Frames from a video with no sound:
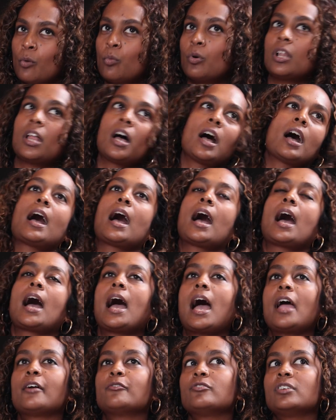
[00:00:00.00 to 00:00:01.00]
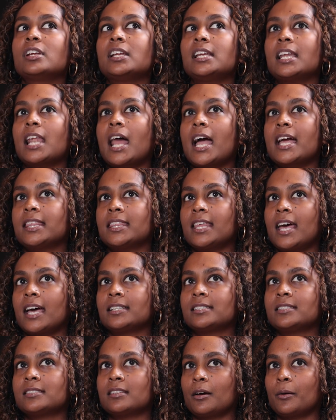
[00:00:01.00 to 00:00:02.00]
Well, I really like that
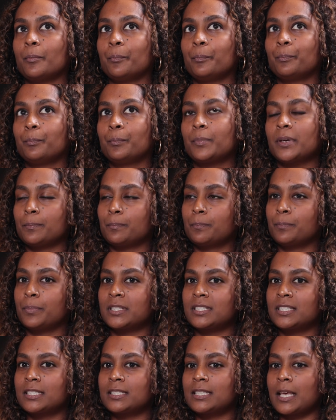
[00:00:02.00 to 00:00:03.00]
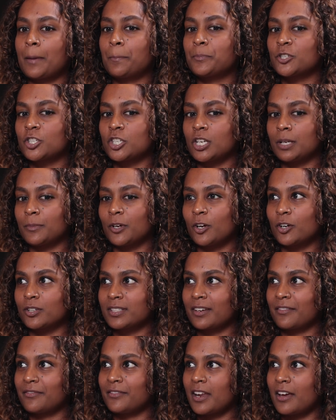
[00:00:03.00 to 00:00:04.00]
perception
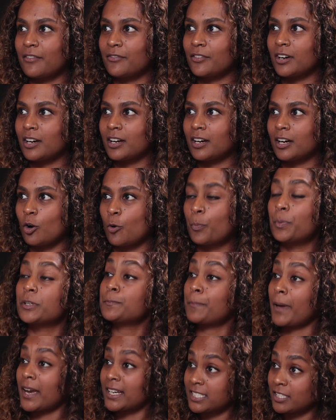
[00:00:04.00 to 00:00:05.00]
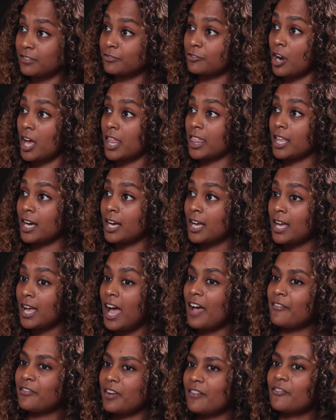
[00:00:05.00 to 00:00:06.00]
because perspective rather,
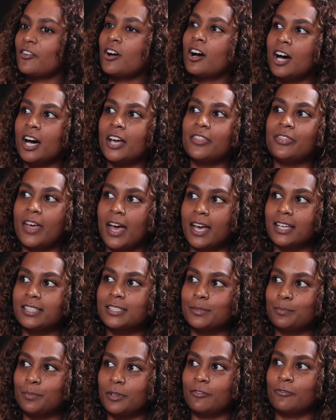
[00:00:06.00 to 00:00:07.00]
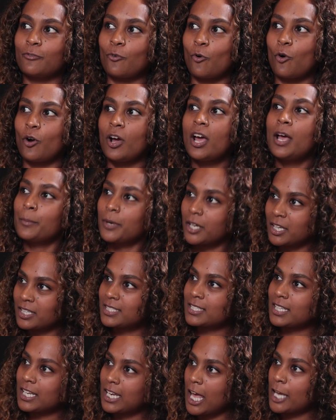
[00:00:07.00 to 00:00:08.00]
I've never heard that before.
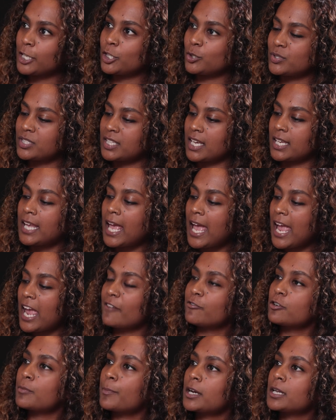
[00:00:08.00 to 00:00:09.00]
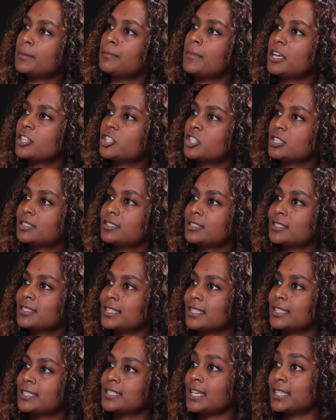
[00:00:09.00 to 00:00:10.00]
Because like you said, everybody measures
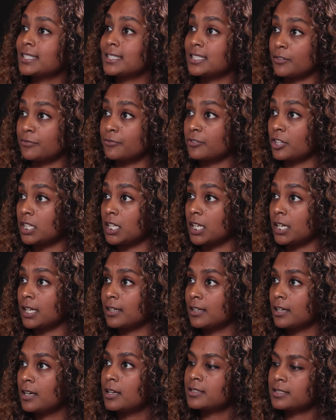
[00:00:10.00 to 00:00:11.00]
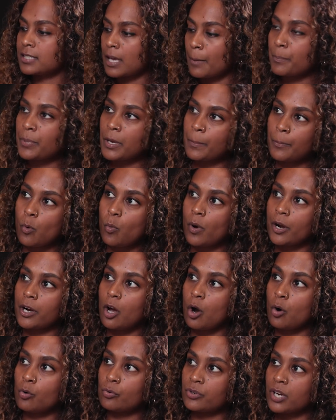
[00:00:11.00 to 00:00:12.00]
success differently. Some people want
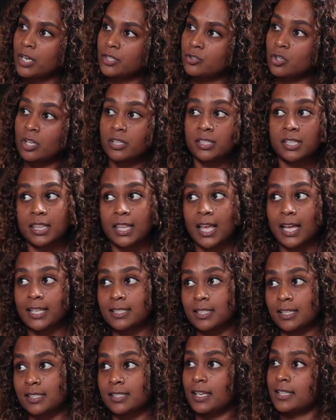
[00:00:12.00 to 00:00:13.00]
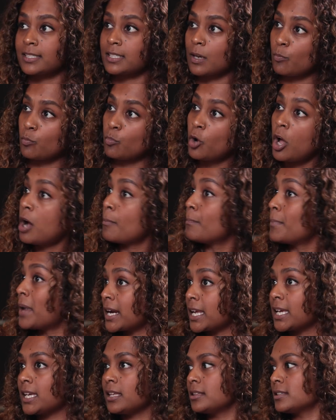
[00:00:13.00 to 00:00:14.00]
to own restaurants and that's success. Some money,